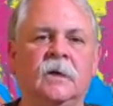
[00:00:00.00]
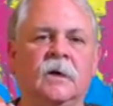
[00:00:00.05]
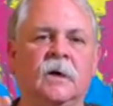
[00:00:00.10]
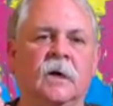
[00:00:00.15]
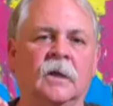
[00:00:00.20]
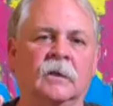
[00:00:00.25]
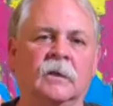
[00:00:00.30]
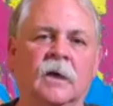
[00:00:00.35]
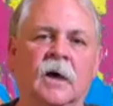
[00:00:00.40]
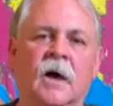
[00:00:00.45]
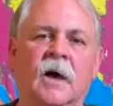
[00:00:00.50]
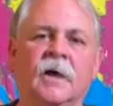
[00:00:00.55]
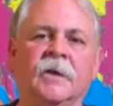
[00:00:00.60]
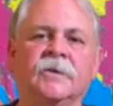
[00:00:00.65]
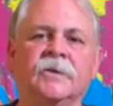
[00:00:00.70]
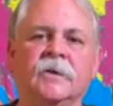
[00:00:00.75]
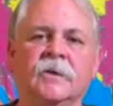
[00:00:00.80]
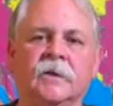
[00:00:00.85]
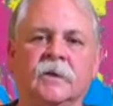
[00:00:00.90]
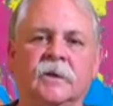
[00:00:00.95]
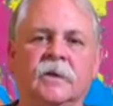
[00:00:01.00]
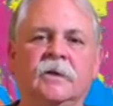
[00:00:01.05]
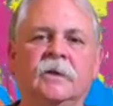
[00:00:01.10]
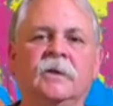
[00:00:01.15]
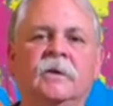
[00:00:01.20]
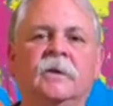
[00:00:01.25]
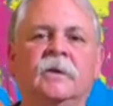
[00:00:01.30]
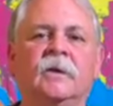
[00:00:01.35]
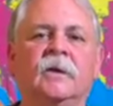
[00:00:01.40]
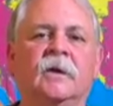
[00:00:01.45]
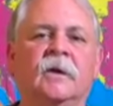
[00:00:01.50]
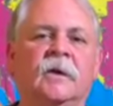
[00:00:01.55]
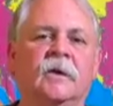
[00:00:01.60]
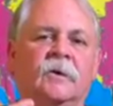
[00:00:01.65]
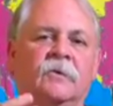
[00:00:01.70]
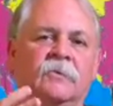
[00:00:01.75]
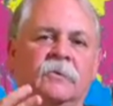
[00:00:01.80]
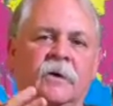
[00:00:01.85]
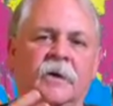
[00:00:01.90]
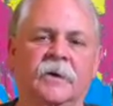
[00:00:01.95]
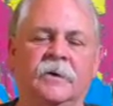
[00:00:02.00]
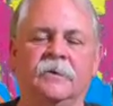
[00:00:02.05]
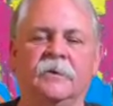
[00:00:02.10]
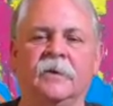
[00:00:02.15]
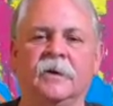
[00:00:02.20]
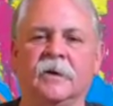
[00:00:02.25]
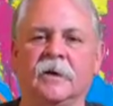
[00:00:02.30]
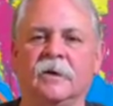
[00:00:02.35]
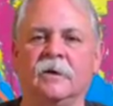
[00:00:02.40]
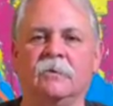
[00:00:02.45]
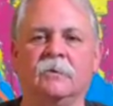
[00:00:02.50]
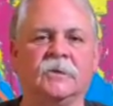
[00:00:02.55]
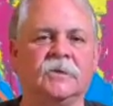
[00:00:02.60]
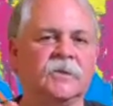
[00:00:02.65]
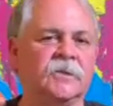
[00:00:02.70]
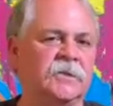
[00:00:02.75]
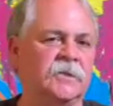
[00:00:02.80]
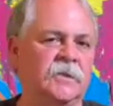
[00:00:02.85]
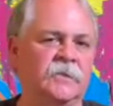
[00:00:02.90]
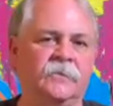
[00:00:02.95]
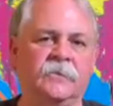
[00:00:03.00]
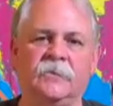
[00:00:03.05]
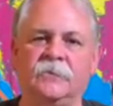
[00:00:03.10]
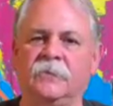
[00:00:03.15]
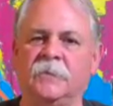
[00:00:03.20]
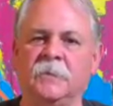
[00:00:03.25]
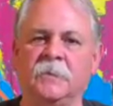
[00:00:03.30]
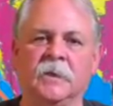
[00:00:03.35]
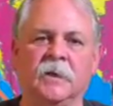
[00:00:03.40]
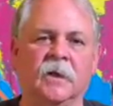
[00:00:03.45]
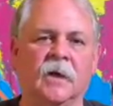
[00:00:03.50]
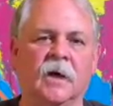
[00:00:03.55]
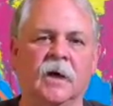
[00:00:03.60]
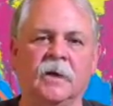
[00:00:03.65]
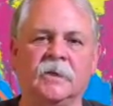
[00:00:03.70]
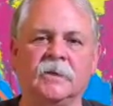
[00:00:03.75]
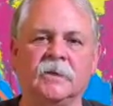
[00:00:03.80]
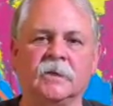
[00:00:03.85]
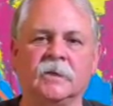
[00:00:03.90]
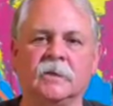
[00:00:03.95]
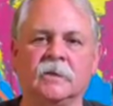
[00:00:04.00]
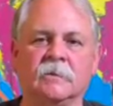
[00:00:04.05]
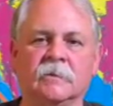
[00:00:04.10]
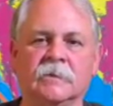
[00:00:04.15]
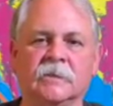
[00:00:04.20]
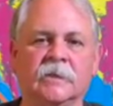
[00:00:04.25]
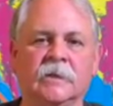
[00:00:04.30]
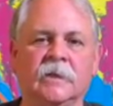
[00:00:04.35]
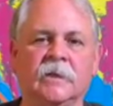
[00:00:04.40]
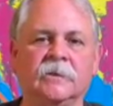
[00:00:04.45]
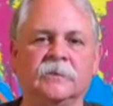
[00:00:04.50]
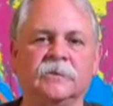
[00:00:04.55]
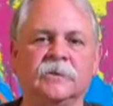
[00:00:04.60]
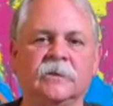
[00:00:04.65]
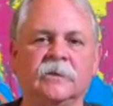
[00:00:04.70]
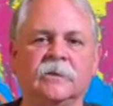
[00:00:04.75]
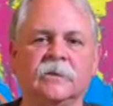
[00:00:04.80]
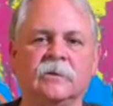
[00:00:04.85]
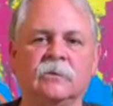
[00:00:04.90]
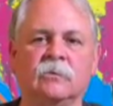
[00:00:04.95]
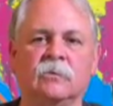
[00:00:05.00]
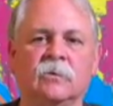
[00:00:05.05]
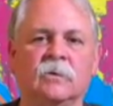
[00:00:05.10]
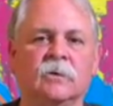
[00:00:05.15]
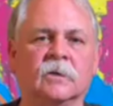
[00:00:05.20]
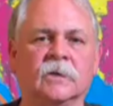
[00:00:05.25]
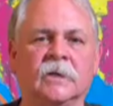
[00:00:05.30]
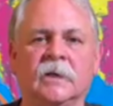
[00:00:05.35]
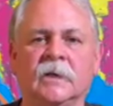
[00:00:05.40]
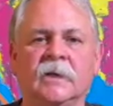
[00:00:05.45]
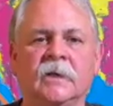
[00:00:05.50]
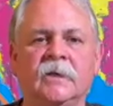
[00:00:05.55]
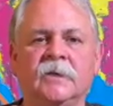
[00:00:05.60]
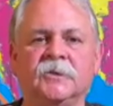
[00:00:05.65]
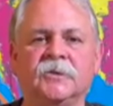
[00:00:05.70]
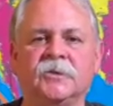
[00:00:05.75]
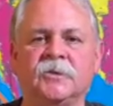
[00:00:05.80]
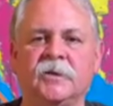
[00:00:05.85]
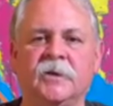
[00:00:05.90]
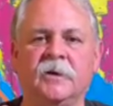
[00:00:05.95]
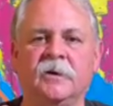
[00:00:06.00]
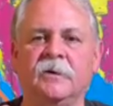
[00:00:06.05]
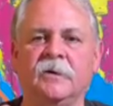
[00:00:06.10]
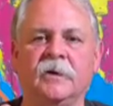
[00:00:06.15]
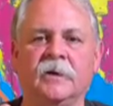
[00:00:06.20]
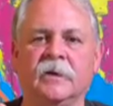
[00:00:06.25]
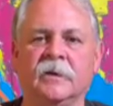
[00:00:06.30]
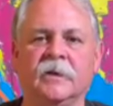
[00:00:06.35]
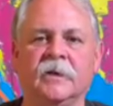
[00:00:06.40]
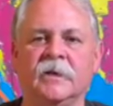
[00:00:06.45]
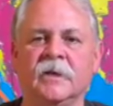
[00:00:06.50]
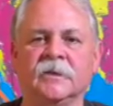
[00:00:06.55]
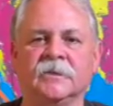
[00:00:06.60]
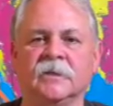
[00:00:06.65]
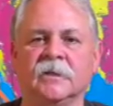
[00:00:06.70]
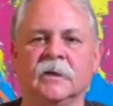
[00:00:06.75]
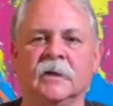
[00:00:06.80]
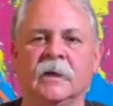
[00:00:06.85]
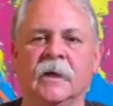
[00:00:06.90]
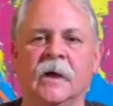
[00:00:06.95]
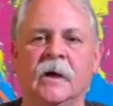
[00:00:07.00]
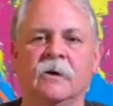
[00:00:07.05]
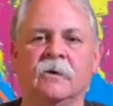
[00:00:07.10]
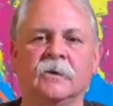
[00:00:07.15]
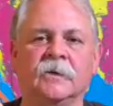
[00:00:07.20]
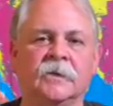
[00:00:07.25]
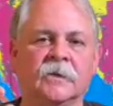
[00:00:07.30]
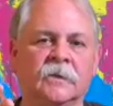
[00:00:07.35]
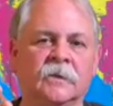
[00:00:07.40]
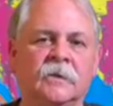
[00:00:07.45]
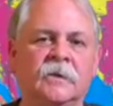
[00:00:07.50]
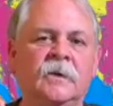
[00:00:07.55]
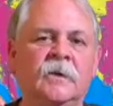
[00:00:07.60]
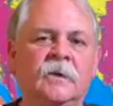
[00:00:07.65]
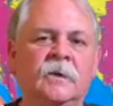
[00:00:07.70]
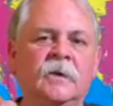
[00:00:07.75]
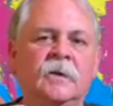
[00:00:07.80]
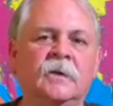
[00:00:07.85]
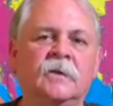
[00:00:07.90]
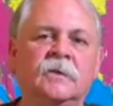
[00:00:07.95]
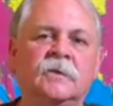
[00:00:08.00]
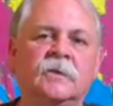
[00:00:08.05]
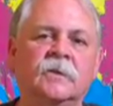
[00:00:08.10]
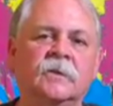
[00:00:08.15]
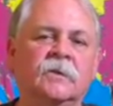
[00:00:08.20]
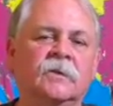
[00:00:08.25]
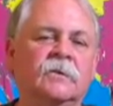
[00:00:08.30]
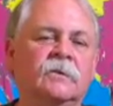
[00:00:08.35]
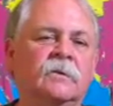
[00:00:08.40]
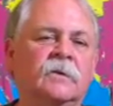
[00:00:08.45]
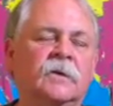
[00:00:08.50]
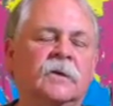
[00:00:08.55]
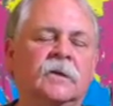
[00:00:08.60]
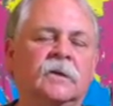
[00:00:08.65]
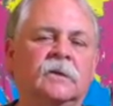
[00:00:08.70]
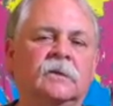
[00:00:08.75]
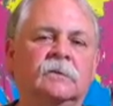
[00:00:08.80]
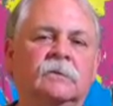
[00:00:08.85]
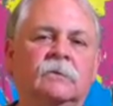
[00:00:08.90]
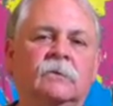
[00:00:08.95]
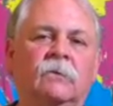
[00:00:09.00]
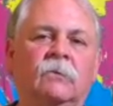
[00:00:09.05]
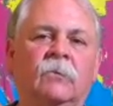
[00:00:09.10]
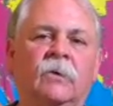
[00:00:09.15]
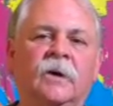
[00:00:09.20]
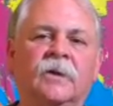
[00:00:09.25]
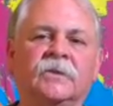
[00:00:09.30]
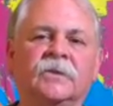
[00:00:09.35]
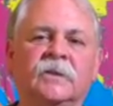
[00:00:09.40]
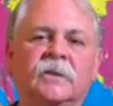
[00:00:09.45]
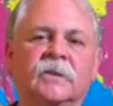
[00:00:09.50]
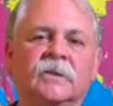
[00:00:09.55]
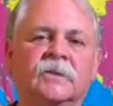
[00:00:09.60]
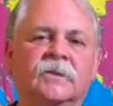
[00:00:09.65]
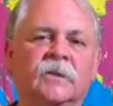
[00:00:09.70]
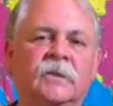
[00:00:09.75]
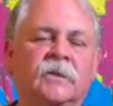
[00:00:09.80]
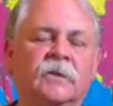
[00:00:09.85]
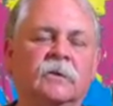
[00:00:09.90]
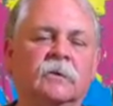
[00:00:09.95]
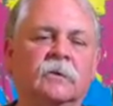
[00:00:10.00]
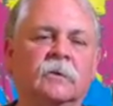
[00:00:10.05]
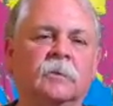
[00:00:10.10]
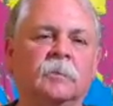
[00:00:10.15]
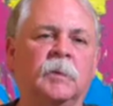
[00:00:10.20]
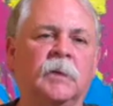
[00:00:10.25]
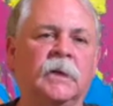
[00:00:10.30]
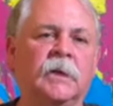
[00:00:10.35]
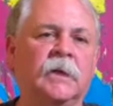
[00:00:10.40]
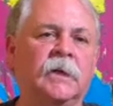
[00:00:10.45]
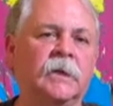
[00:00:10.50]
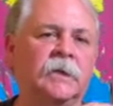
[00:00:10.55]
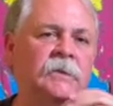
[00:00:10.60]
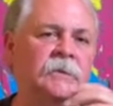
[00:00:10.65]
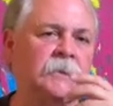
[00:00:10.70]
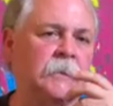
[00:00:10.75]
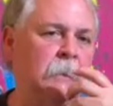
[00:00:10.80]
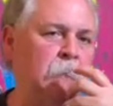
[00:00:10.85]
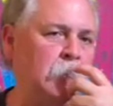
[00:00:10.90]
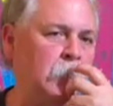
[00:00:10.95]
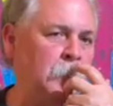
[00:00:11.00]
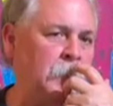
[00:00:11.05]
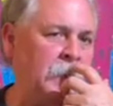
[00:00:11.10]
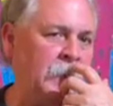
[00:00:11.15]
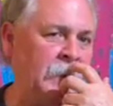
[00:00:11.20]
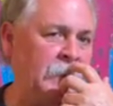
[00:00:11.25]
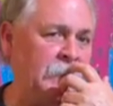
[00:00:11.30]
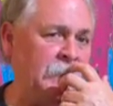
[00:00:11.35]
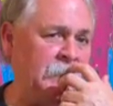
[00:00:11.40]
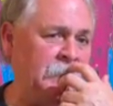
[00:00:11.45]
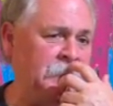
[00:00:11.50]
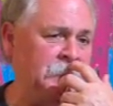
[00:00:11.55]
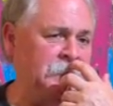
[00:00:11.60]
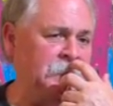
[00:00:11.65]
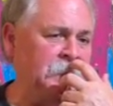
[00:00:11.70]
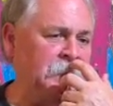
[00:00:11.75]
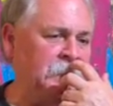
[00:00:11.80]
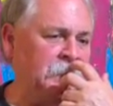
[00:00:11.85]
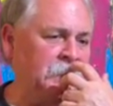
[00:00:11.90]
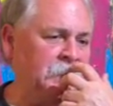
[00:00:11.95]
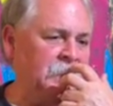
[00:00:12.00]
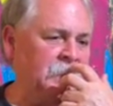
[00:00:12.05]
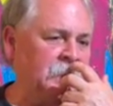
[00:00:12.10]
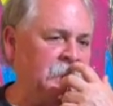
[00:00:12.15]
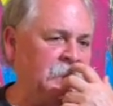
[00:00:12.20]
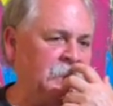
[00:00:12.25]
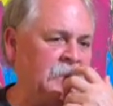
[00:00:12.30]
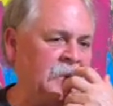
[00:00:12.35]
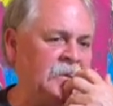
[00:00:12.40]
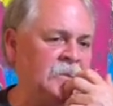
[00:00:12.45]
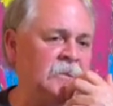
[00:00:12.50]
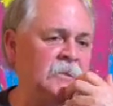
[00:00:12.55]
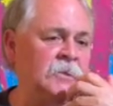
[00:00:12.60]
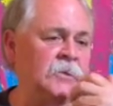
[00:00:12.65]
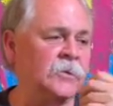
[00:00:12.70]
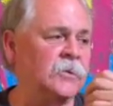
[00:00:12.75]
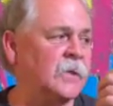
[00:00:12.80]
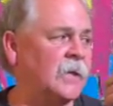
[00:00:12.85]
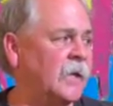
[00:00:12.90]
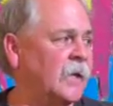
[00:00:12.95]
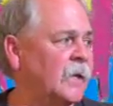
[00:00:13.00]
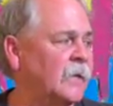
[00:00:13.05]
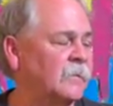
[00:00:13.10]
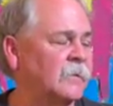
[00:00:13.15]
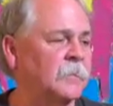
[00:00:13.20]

A logic and a rhetoric, which is different from the logic because it enters into the world, and a hysteria that doesn't allow it to rest in a singular place. So the paintings need to do that.